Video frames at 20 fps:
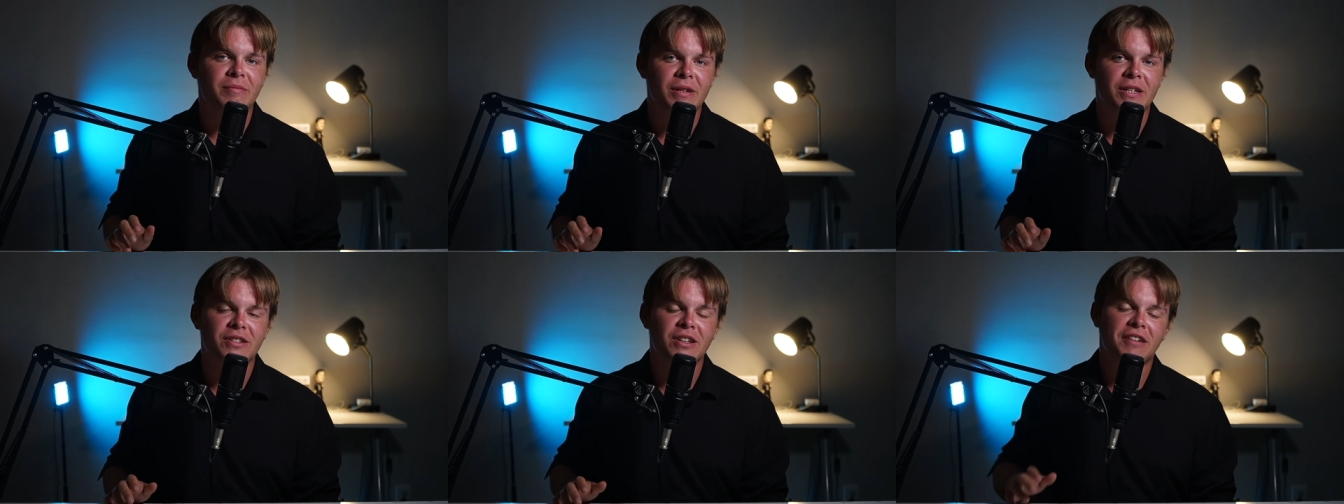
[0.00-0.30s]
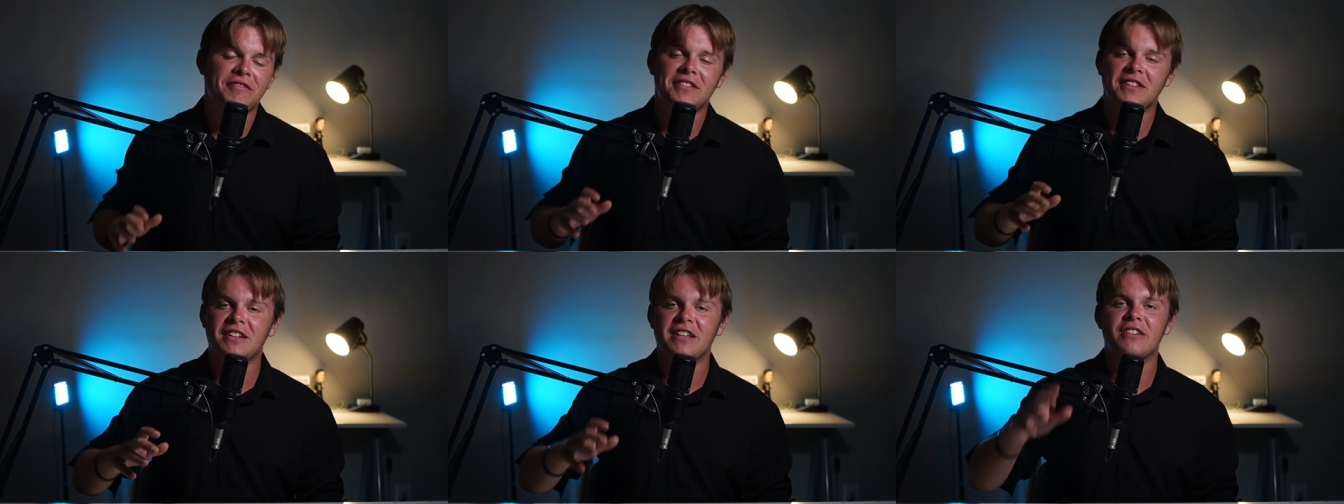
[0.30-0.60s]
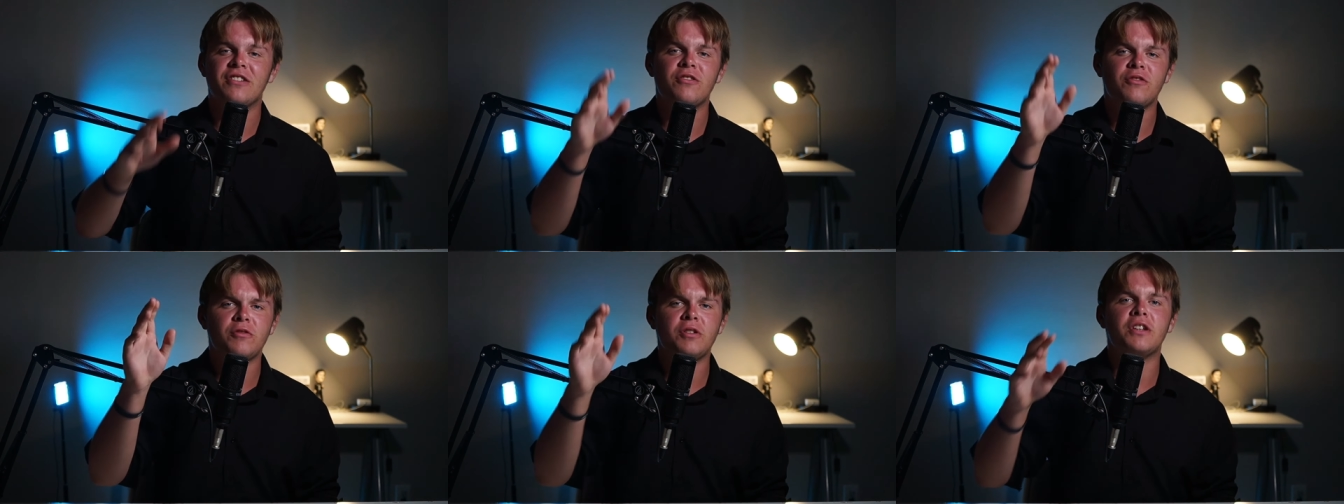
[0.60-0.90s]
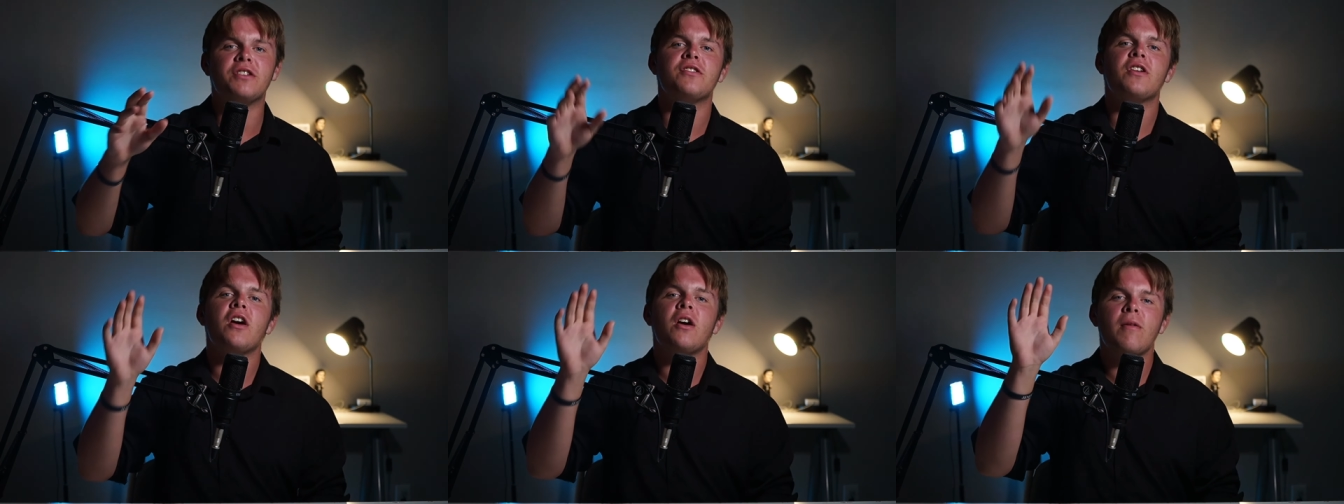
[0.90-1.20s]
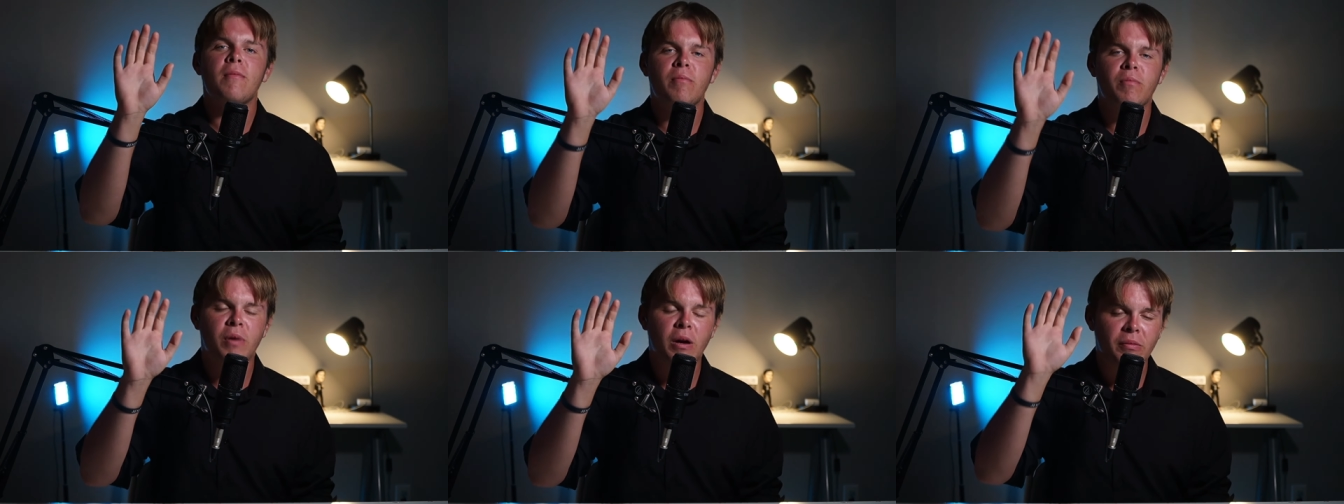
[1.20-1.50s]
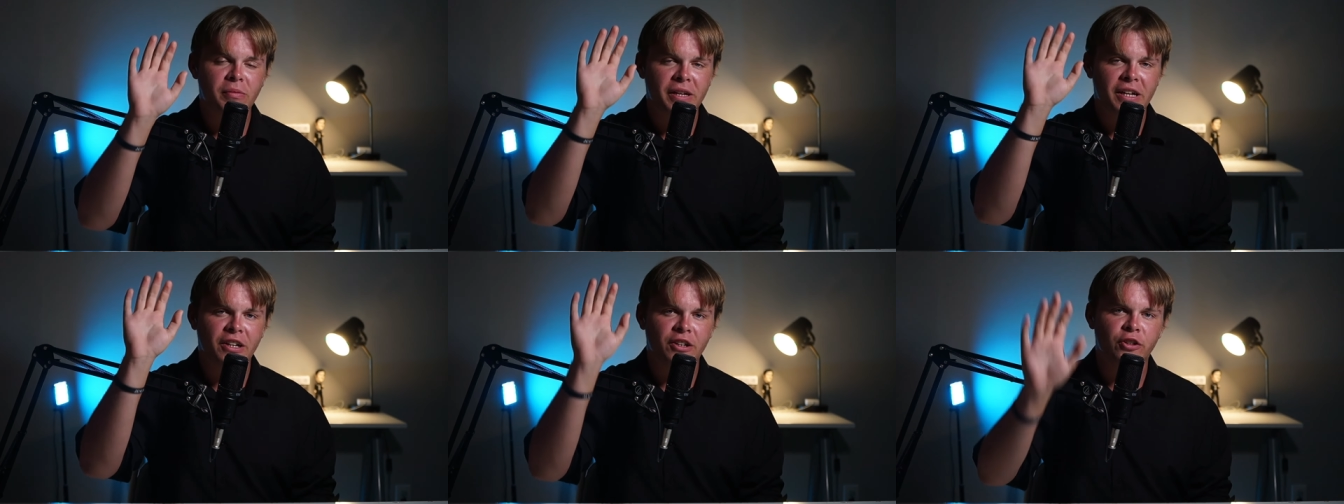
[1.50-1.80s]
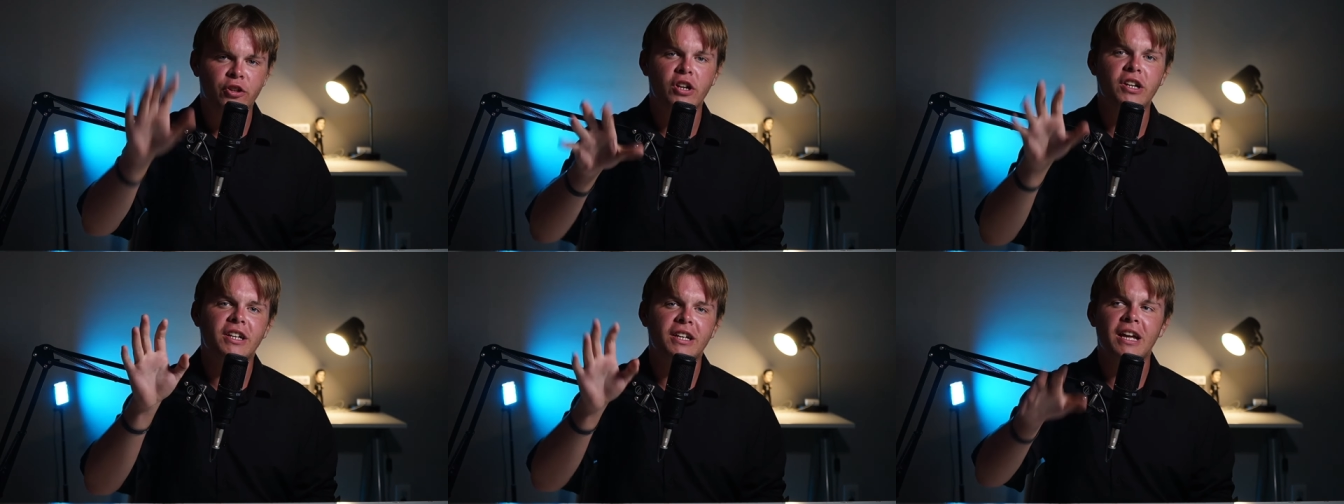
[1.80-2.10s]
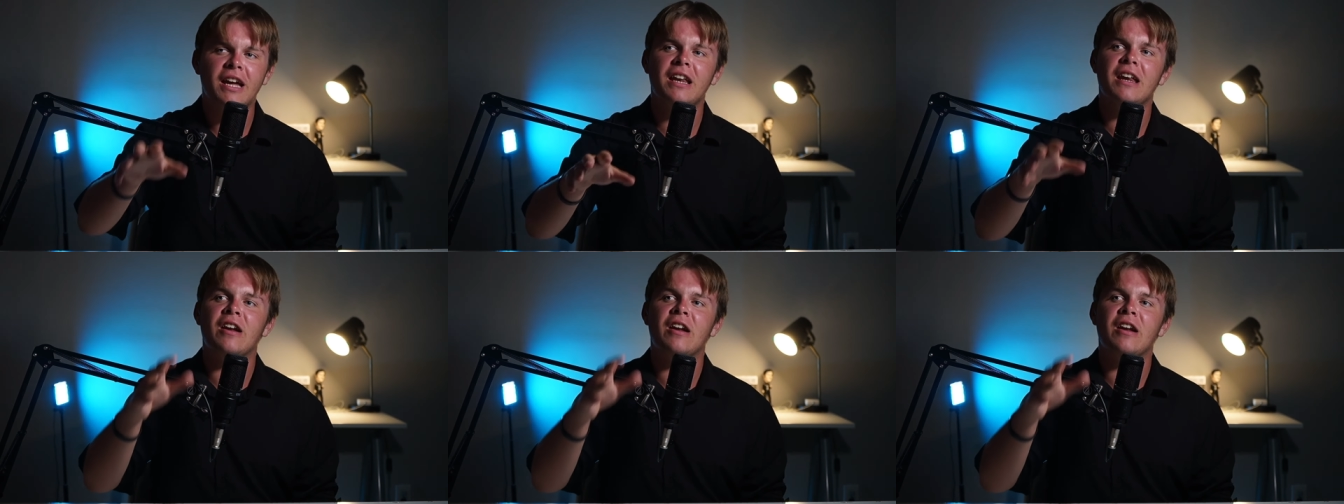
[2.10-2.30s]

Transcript: He's obviously studious, probably a good kid,